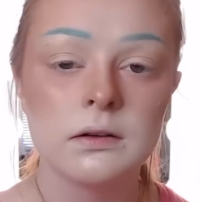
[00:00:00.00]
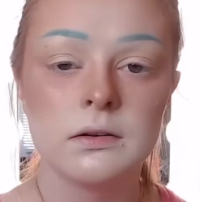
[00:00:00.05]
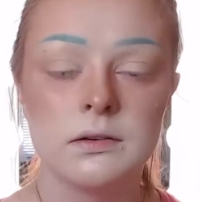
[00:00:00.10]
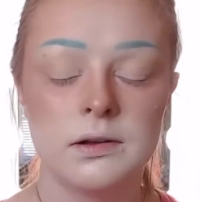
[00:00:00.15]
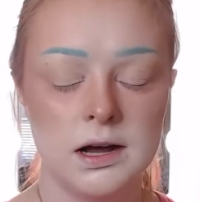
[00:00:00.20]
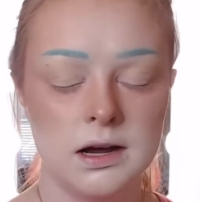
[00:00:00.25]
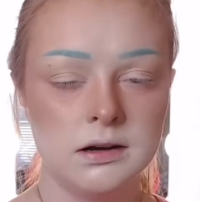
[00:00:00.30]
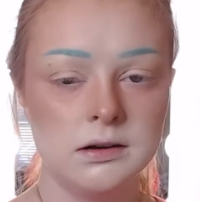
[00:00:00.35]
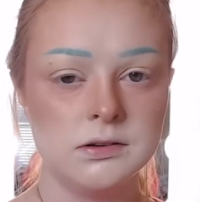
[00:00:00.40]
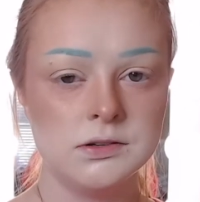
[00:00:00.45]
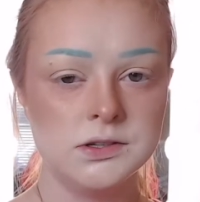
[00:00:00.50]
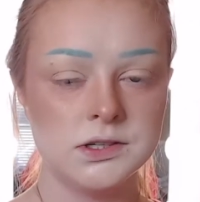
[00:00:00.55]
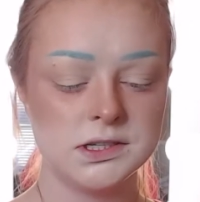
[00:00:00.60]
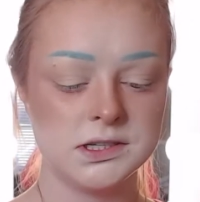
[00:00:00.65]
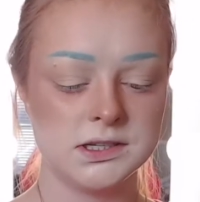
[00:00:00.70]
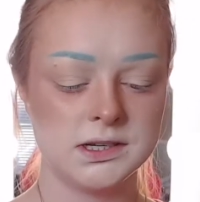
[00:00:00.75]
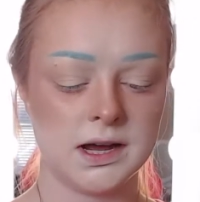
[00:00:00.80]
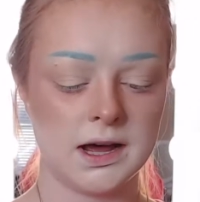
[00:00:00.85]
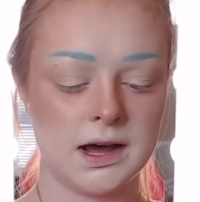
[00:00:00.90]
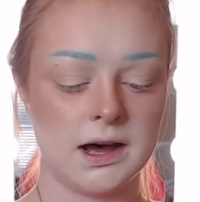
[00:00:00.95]
Now,
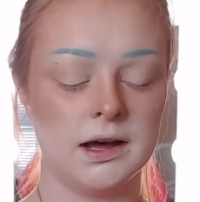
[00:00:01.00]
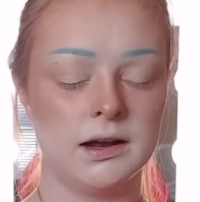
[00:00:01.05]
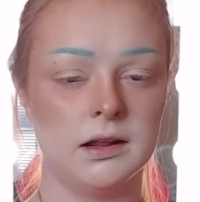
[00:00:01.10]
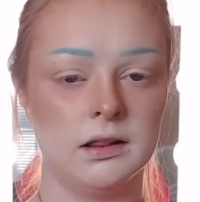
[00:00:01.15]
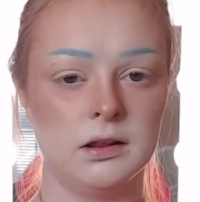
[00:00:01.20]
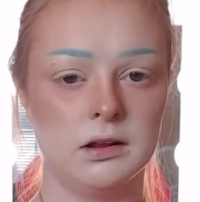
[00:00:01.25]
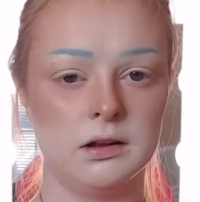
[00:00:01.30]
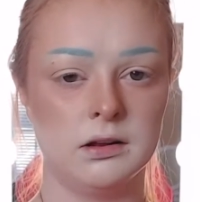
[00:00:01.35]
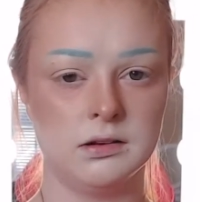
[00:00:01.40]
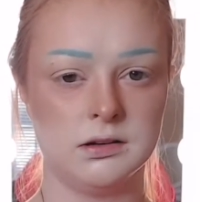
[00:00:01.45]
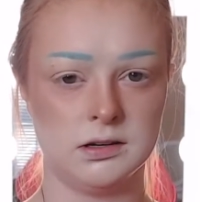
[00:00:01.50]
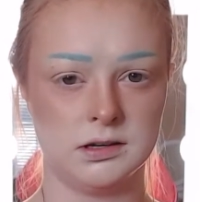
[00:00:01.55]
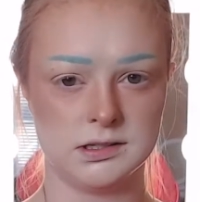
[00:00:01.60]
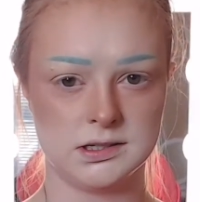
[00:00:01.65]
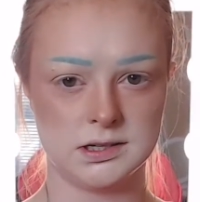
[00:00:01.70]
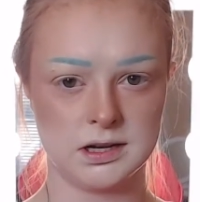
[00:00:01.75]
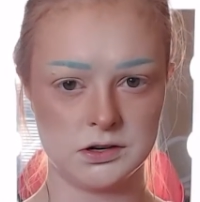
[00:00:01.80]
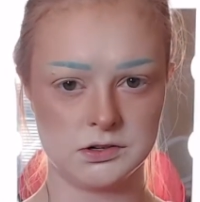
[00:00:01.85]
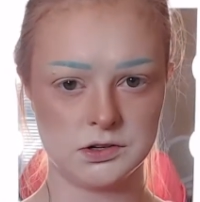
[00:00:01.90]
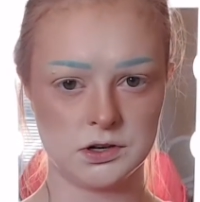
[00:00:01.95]
just to add a little
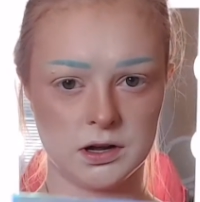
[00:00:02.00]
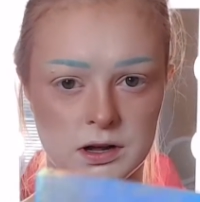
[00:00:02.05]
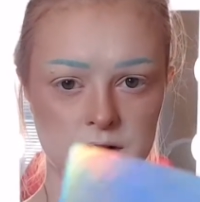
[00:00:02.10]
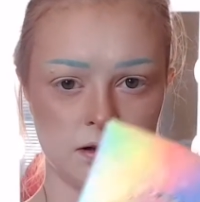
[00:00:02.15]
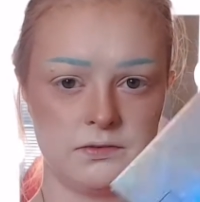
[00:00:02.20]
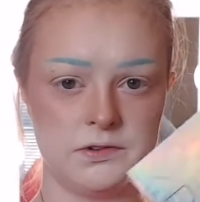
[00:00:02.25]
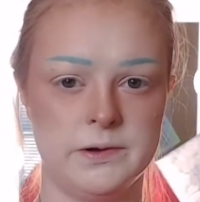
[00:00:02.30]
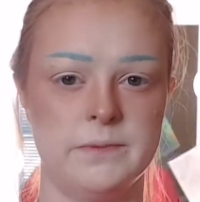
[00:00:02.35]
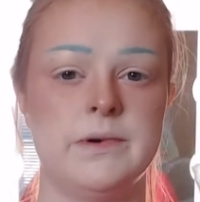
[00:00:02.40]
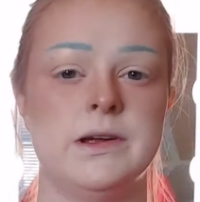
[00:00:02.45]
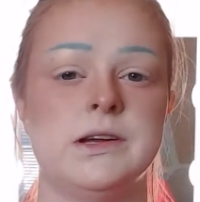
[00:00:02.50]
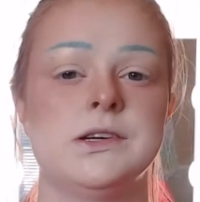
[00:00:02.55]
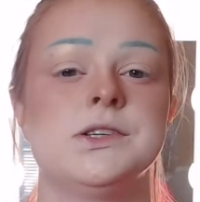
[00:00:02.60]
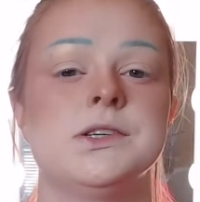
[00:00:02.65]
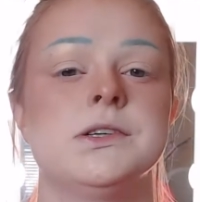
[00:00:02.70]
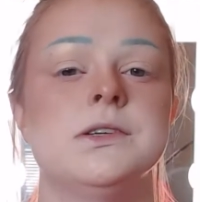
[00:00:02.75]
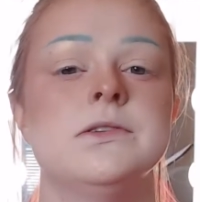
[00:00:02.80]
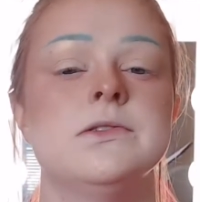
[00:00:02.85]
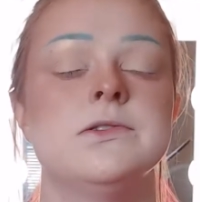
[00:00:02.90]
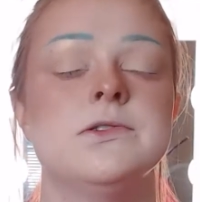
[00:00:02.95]
touch of
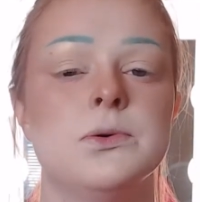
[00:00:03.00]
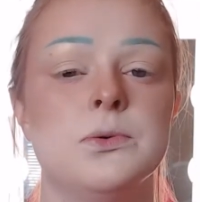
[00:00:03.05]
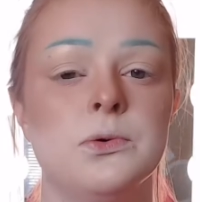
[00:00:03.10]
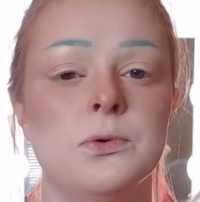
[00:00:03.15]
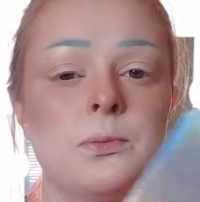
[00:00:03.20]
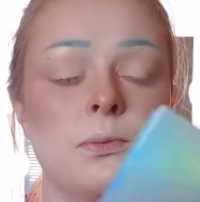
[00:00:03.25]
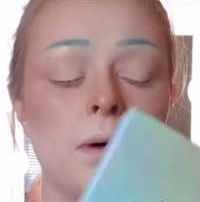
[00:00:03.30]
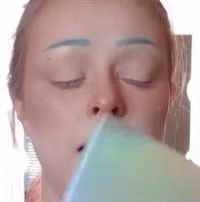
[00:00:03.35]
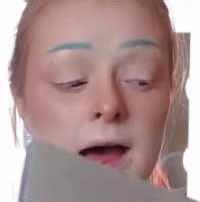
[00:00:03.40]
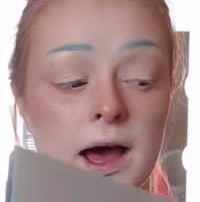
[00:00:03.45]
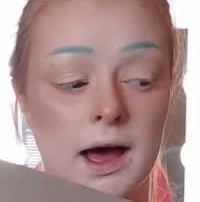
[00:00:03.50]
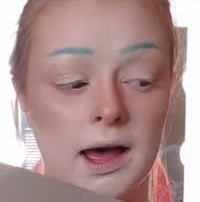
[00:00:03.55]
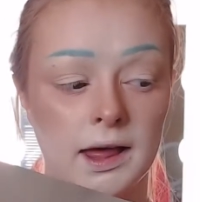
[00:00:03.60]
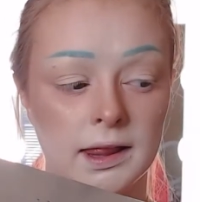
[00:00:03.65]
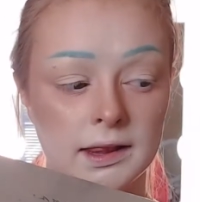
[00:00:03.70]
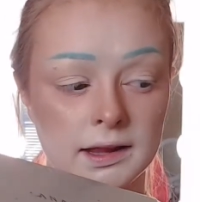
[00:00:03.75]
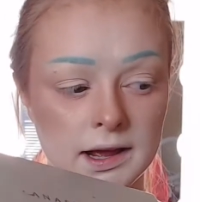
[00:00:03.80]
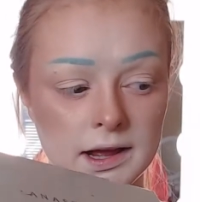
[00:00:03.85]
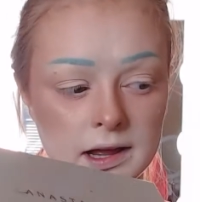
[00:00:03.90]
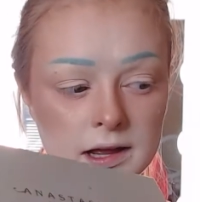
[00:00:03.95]
dimension to my
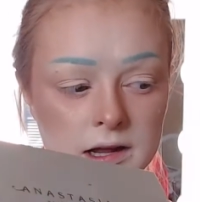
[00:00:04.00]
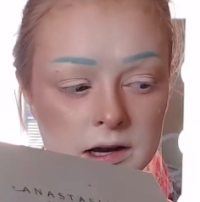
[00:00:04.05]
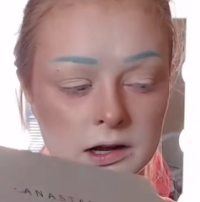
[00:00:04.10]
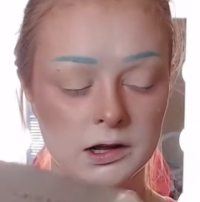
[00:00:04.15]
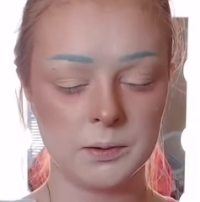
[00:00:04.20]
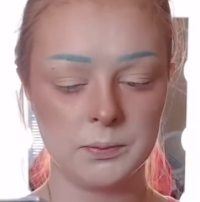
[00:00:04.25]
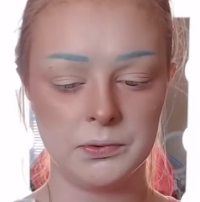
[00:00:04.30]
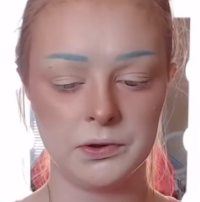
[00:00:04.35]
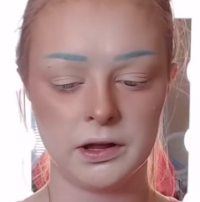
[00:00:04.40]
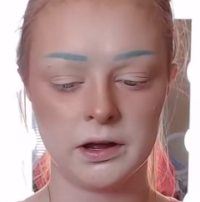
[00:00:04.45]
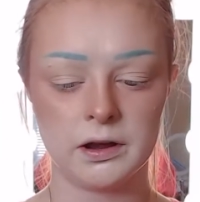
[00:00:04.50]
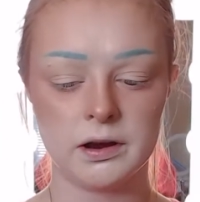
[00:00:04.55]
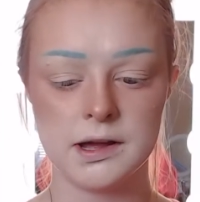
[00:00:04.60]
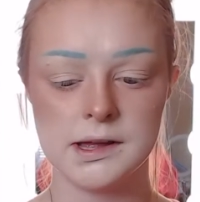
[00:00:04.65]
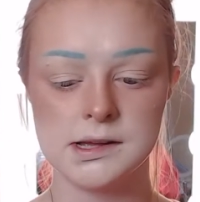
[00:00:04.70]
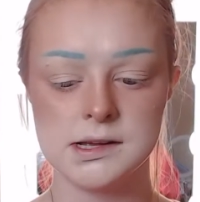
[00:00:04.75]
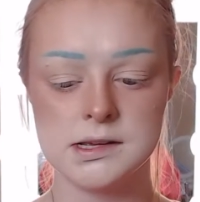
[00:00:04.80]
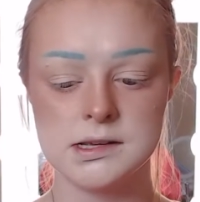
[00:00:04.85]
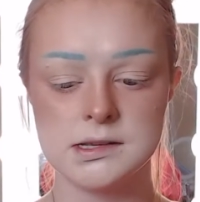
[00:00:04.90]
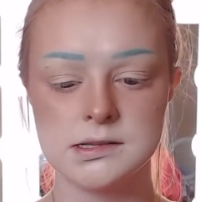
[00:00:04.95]
highlight in a couple
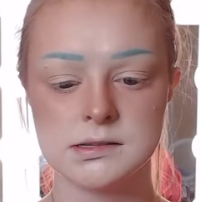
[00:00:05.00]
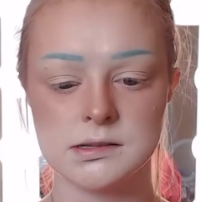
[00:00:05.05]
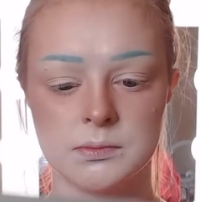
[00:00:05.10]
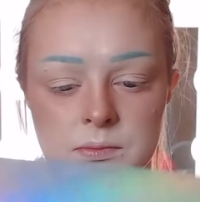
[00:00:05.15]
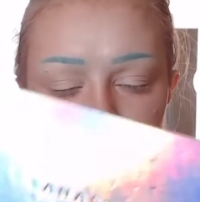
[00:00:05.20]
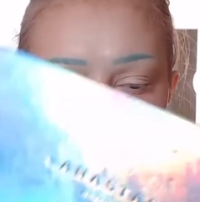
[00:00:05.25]
areas, I'm